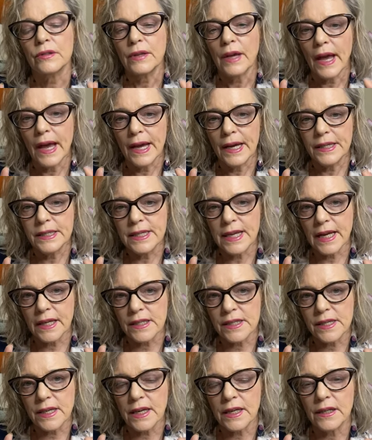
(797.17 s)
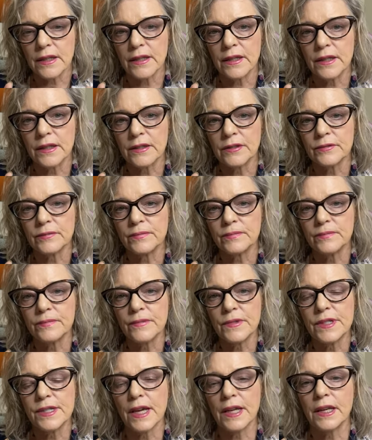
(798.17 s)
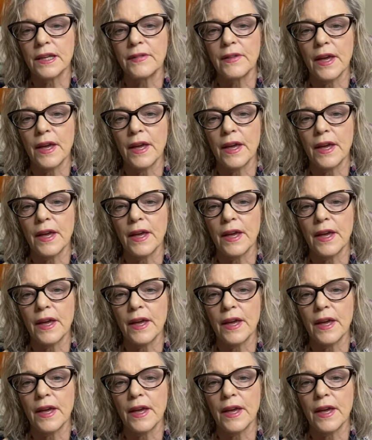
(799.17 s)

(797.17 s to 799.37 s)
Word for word: And exhaling. Setting